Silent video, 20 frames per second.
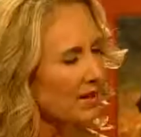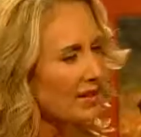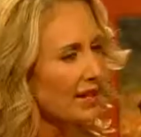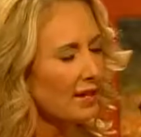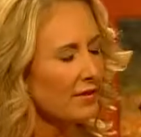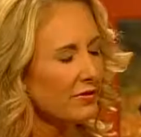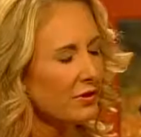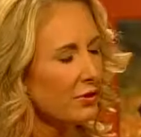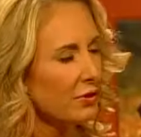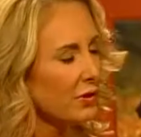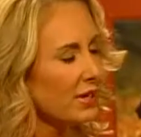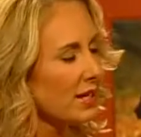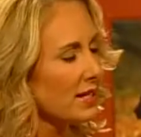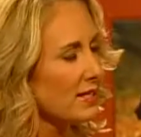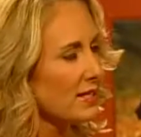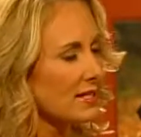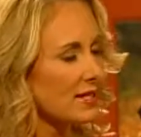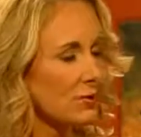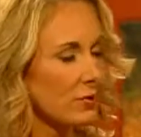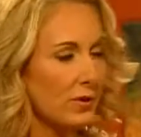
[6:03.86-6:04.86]
out of
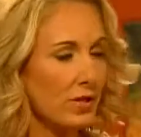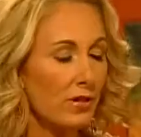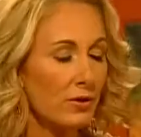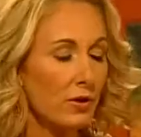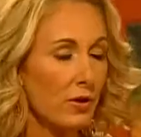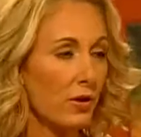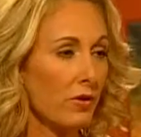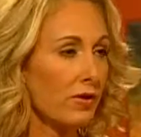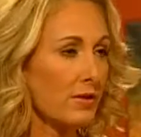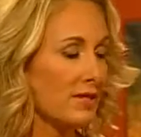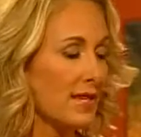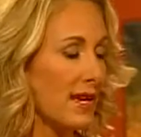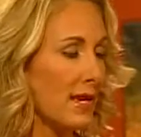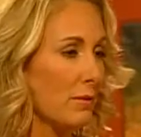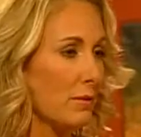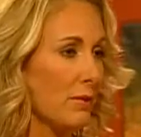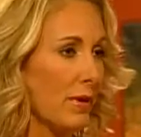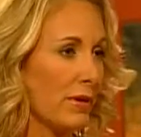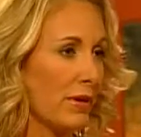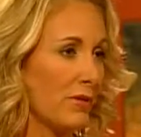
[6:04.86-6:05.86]
curiosity, we hear all the time
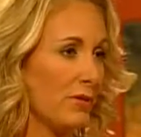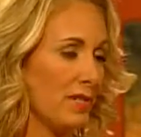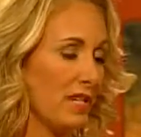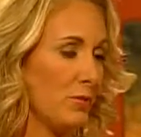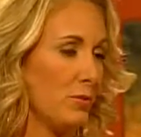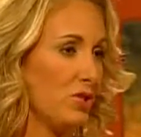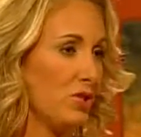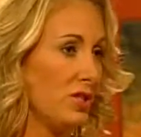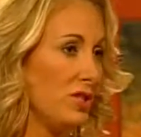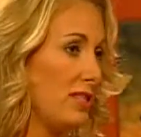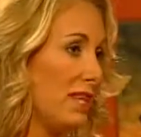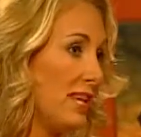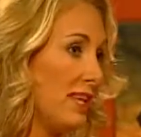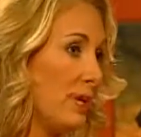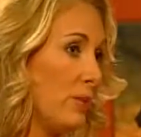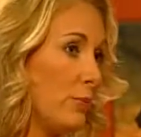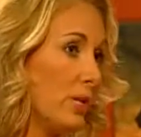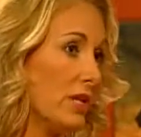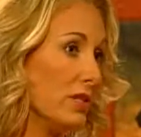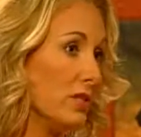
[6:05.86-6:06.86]
about how damaging
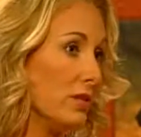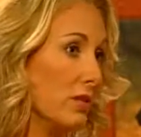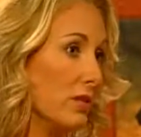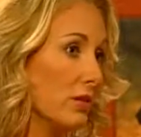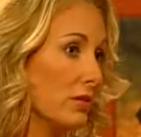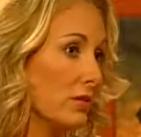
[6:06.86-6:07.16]
tanning beds are.